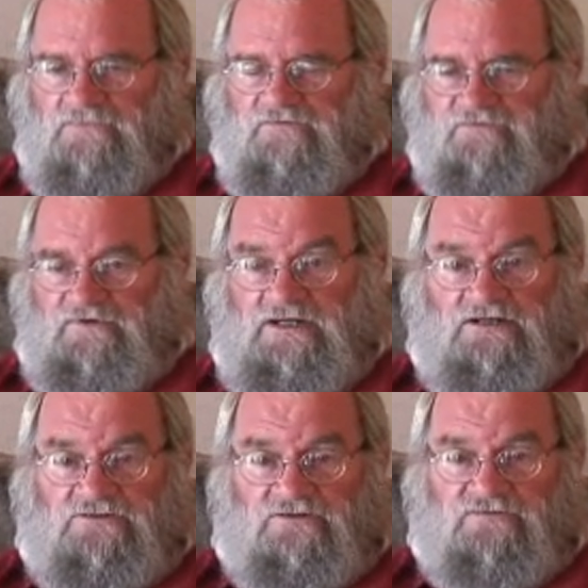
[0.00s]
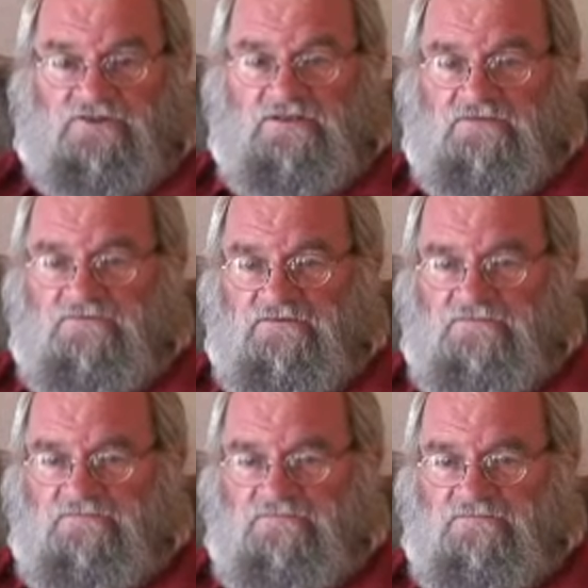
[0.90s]
the failure to forgive,
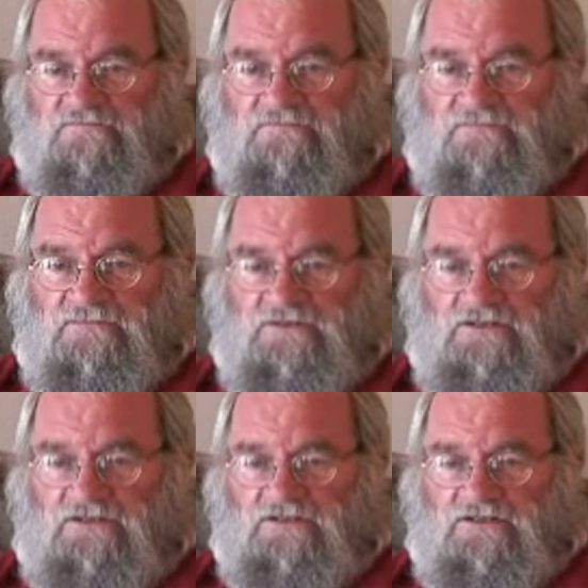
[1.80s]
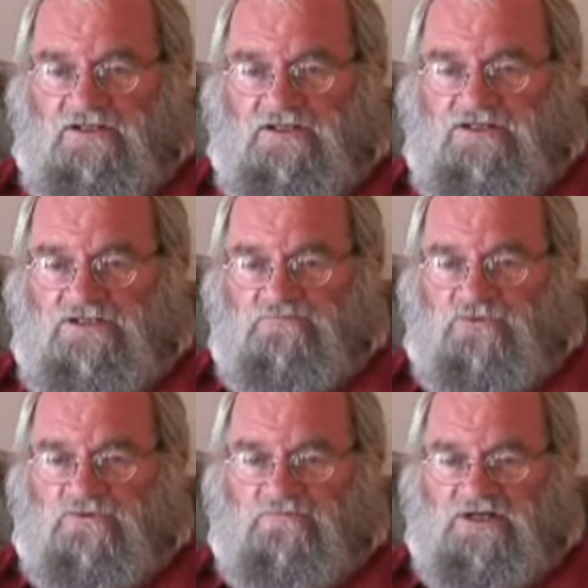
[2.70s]
deaths
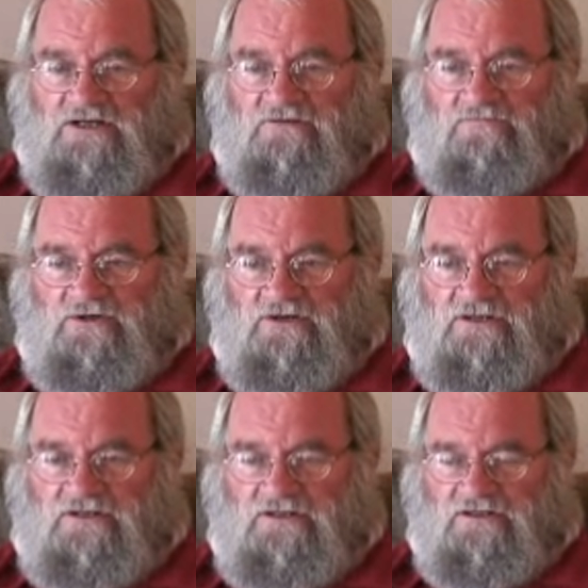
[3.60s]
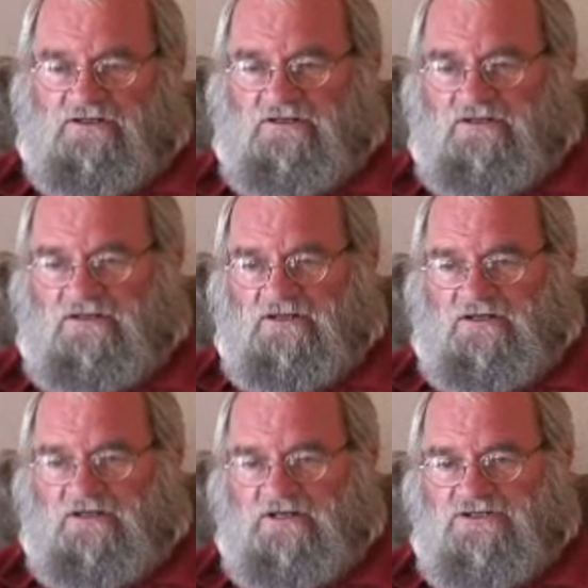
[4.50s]
brought about by
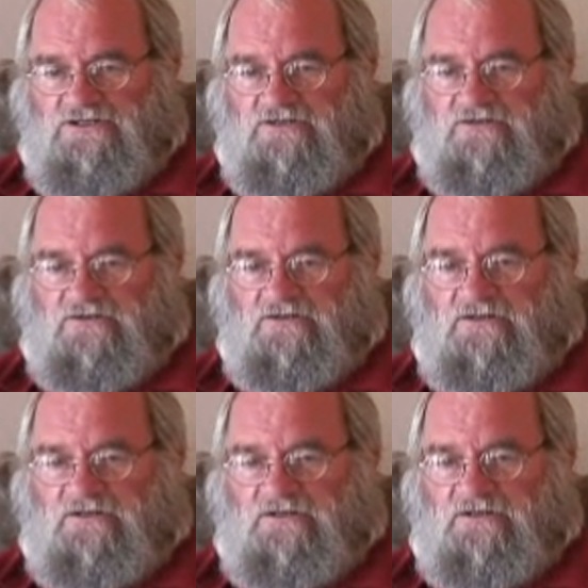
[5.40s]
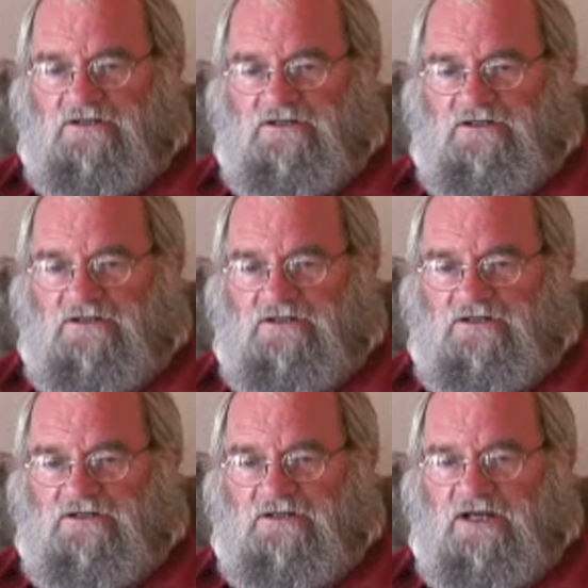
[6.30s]
ancient
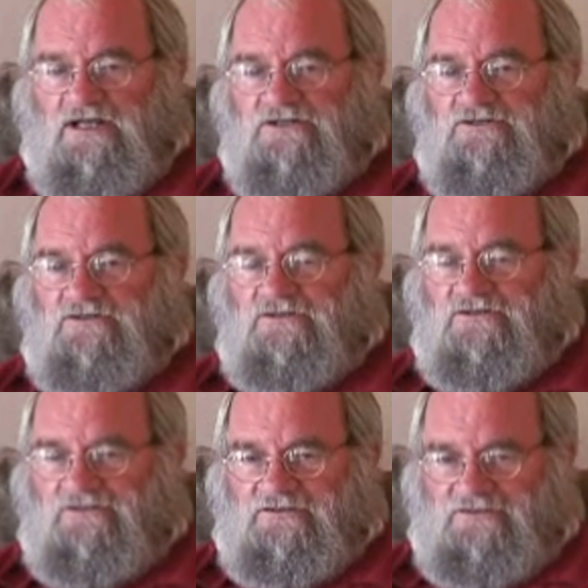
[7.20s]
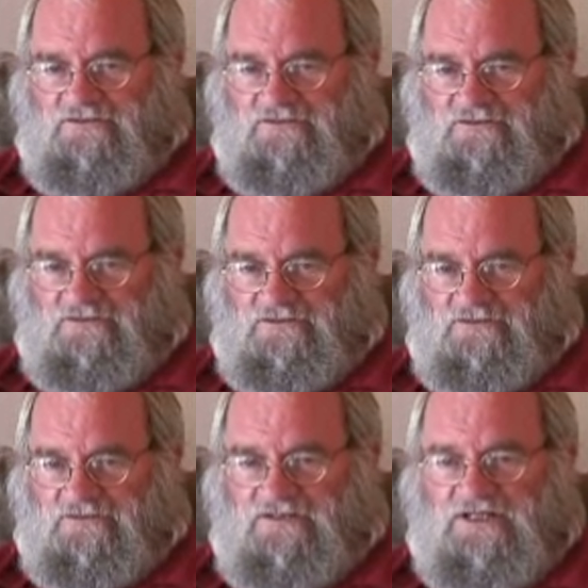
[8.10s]
hate,
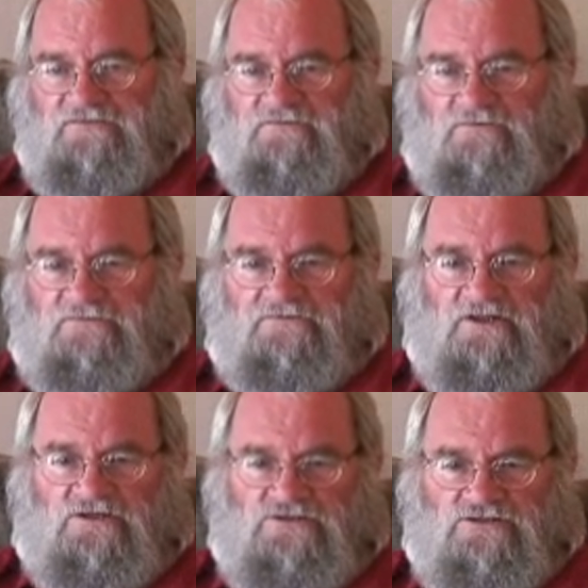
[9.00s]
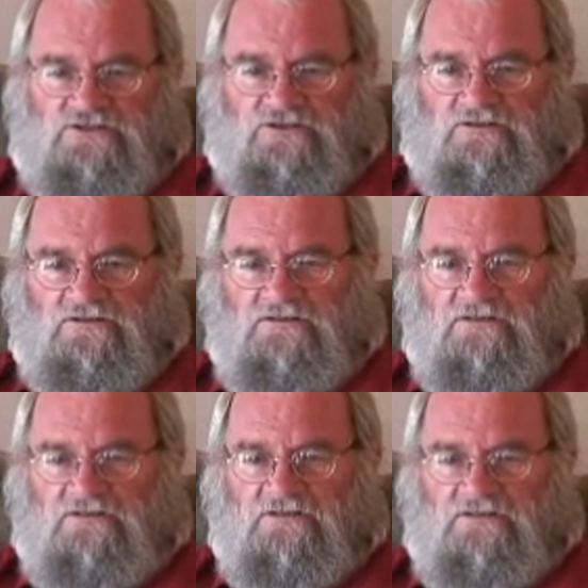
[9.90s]
the need for revenge,
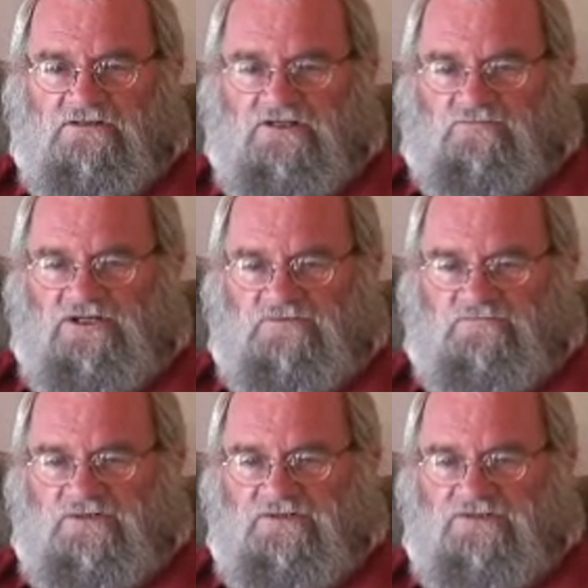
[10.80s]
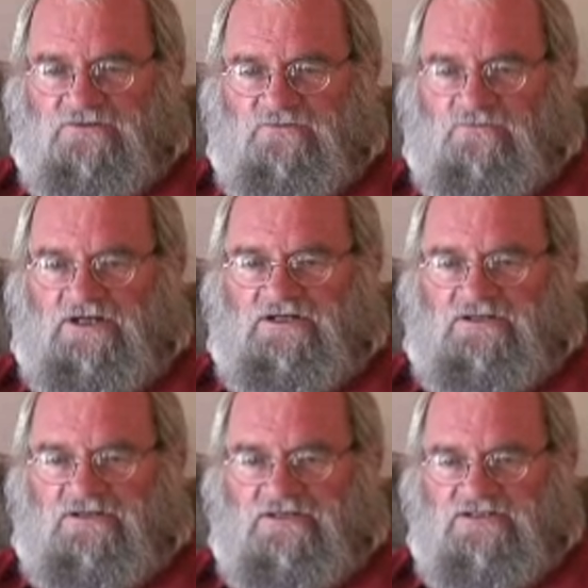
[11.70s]
commitment to a way
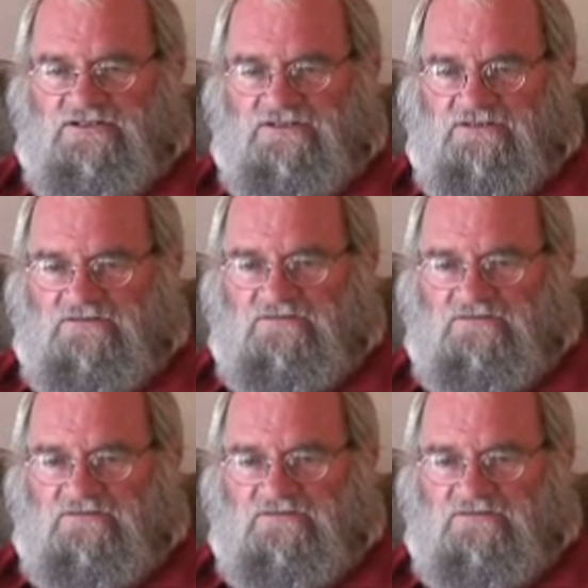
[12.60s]
that's